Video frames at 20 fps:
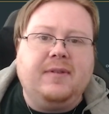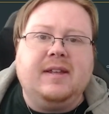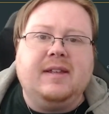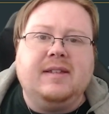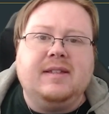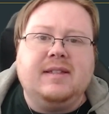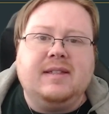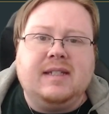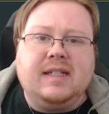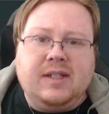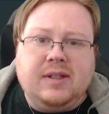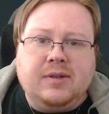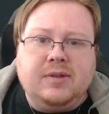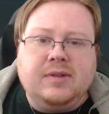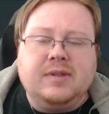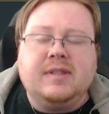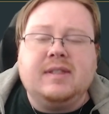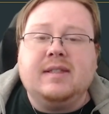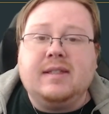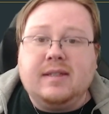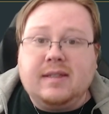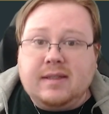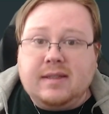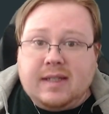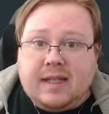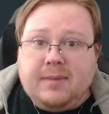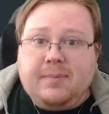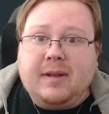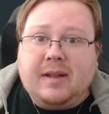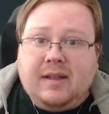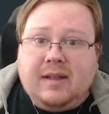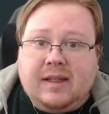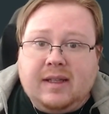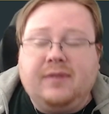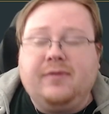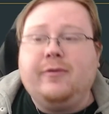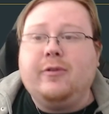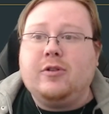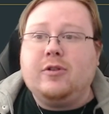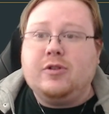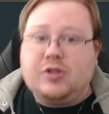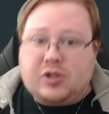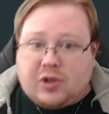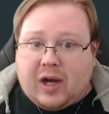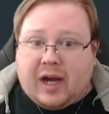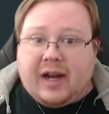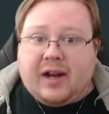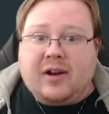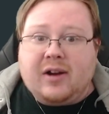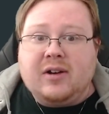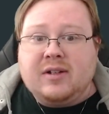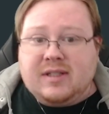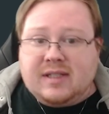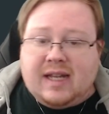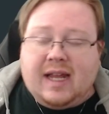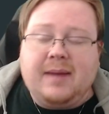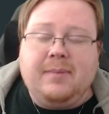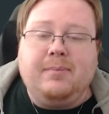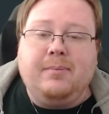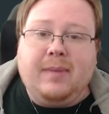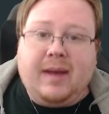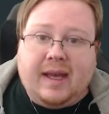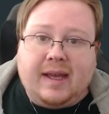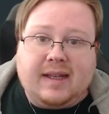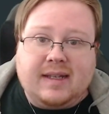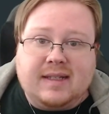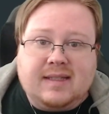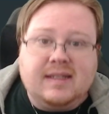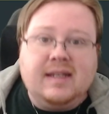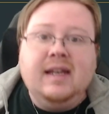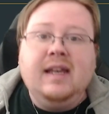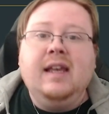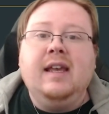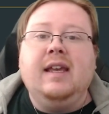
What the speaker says: is used typically for striker type mechs.